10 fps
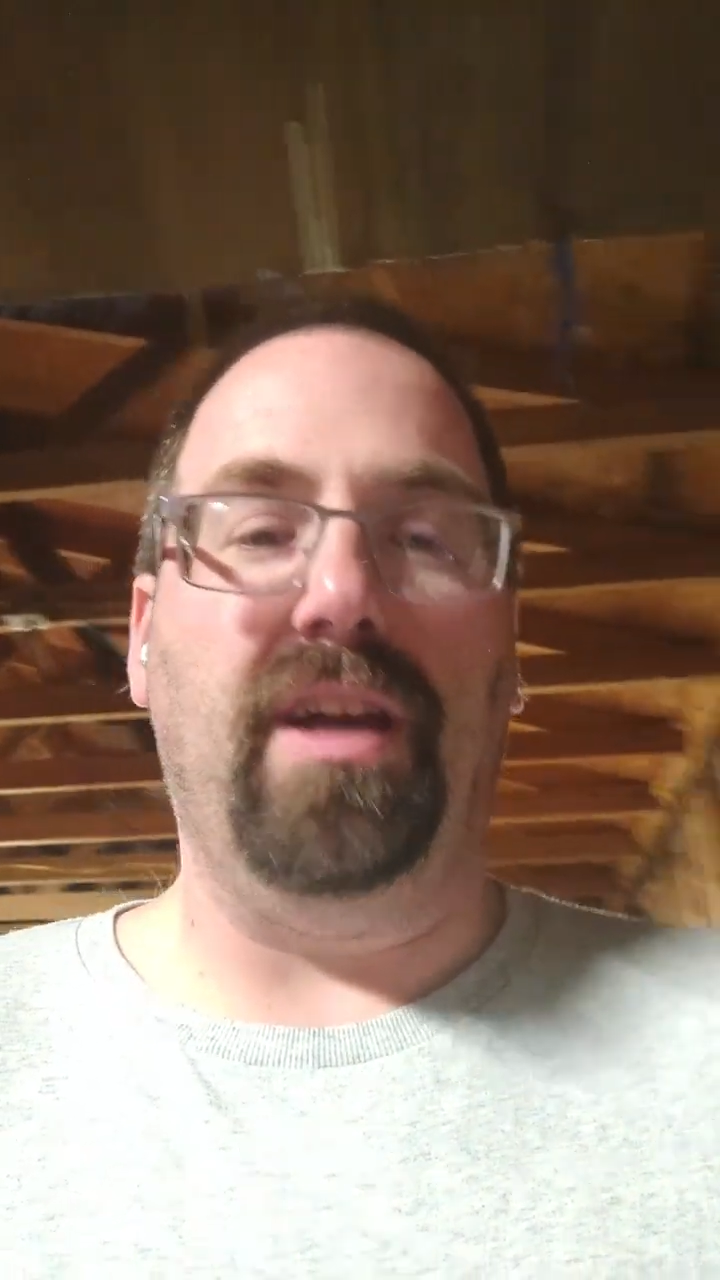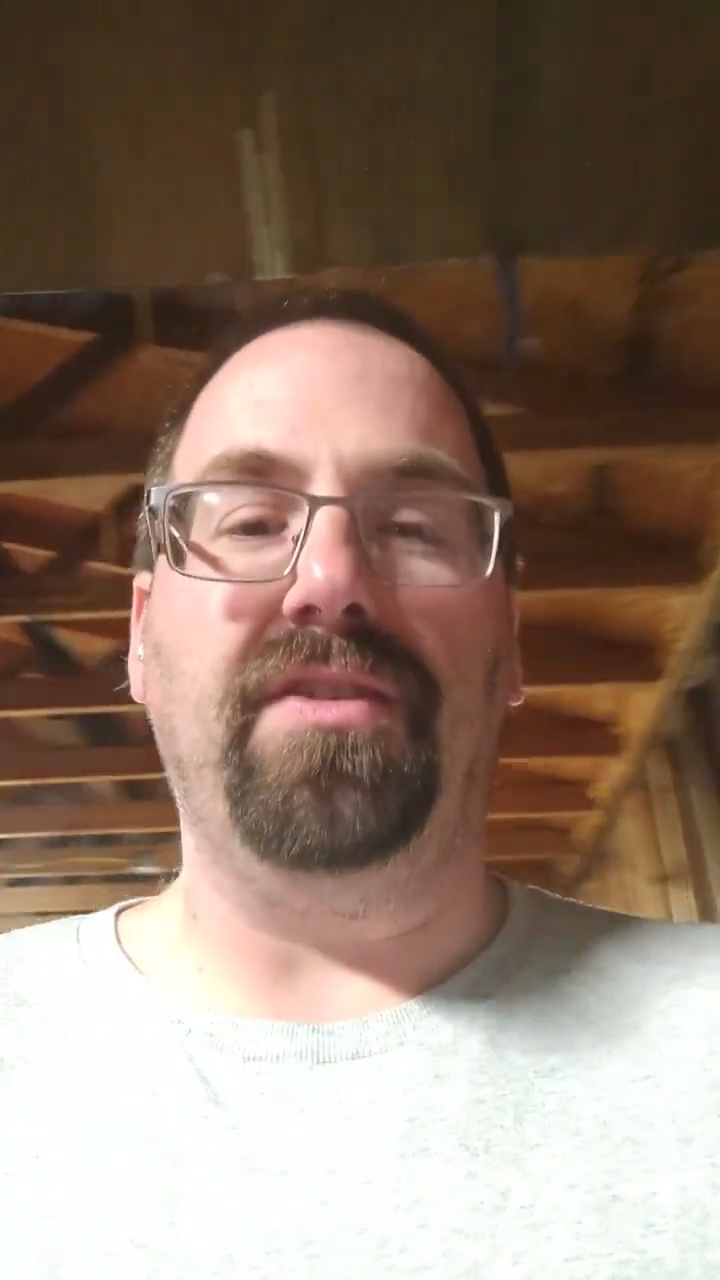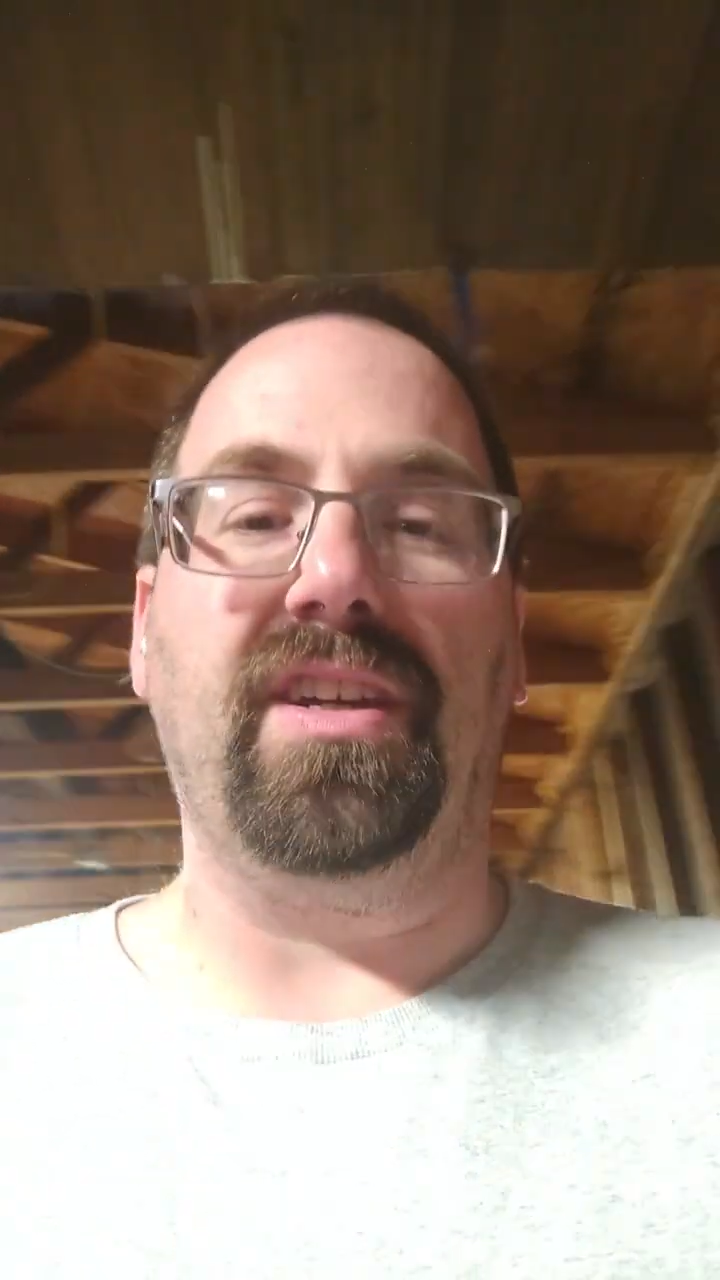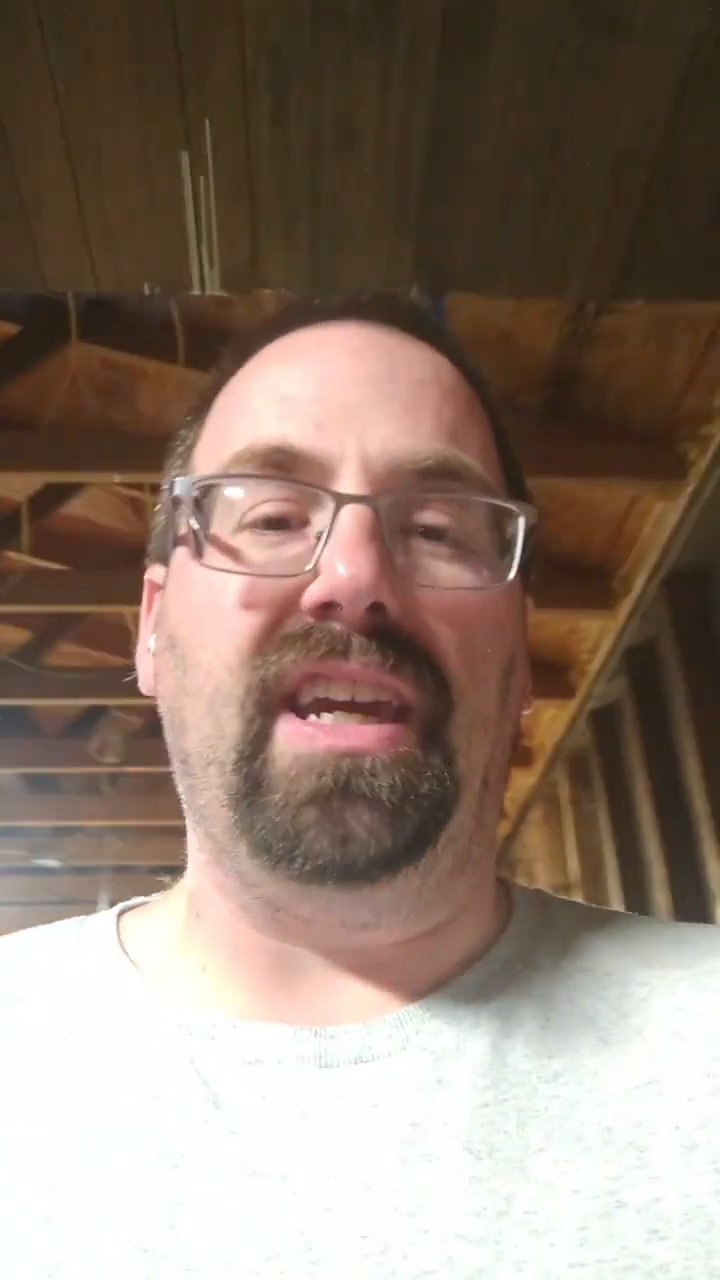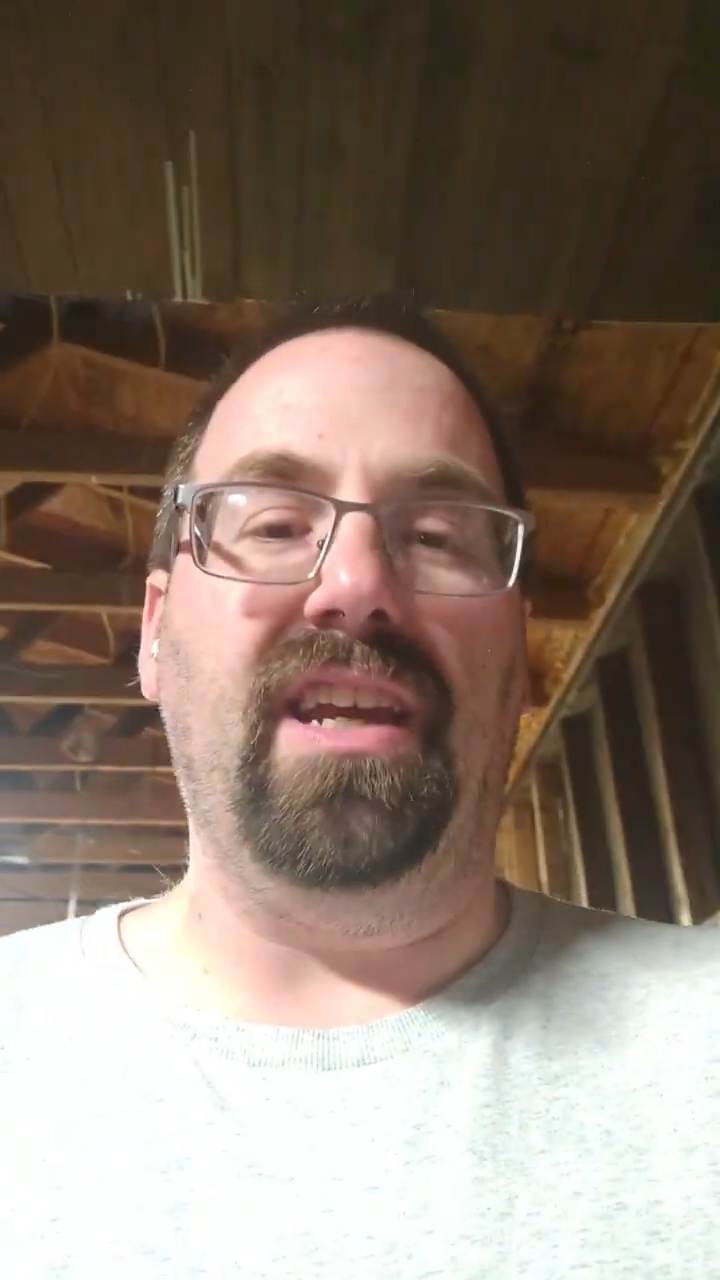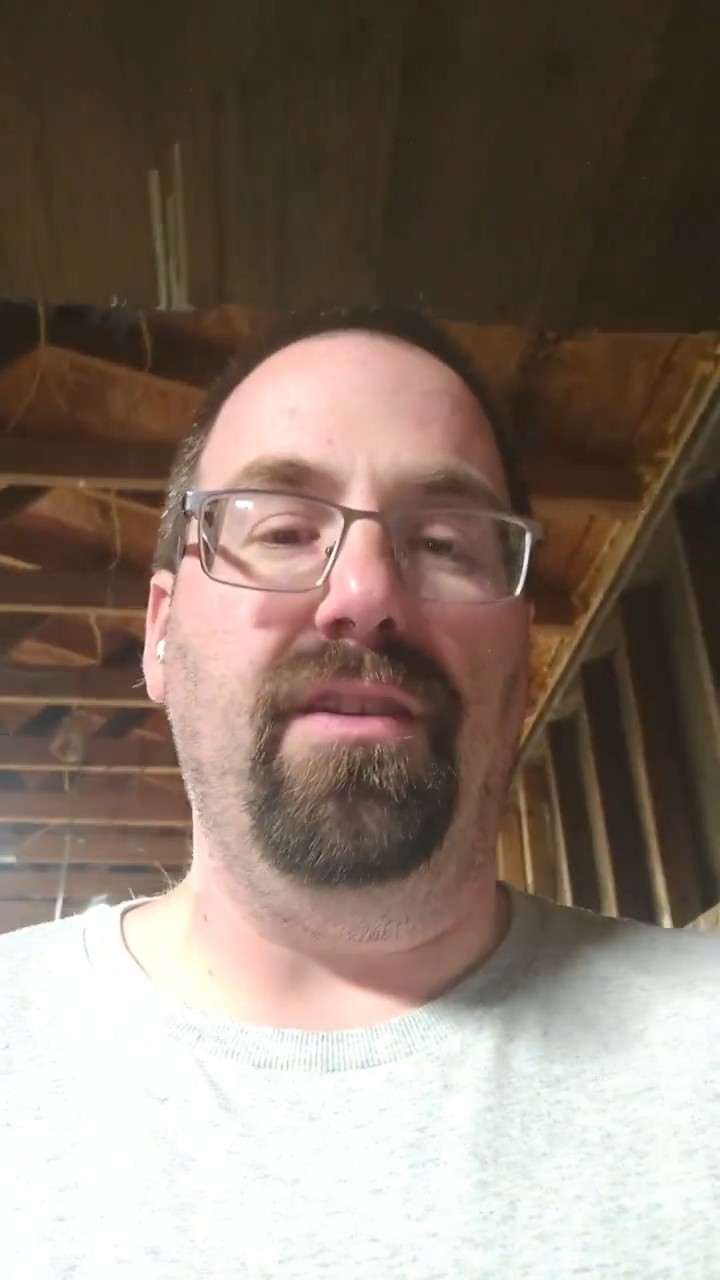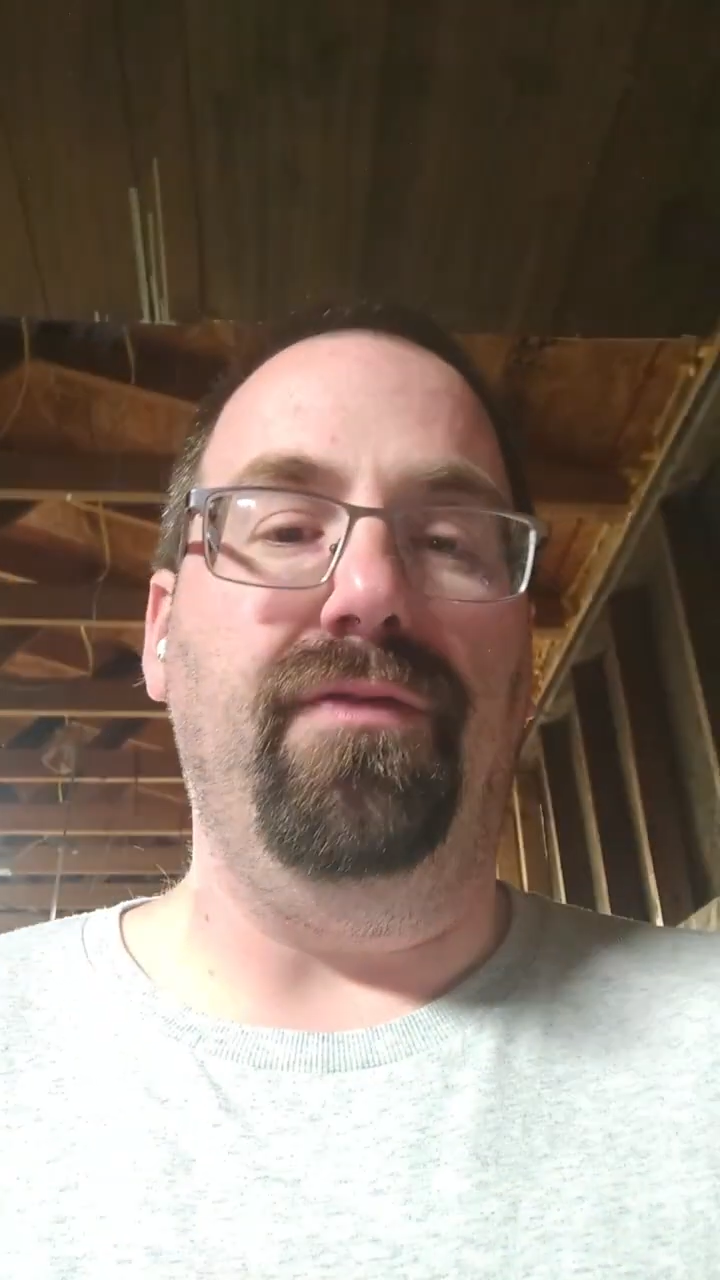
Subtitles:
out that can't